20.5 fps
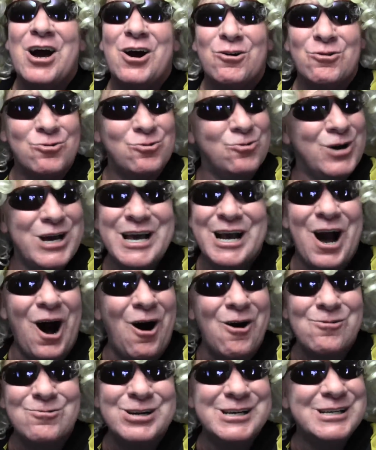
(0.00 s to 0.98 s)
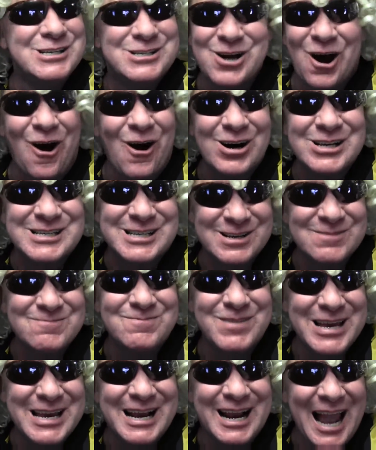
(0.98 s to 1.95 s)
We gonna rejoice and
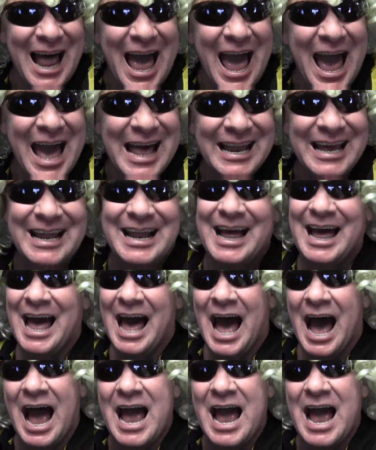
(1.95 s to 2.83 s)
be glad in it.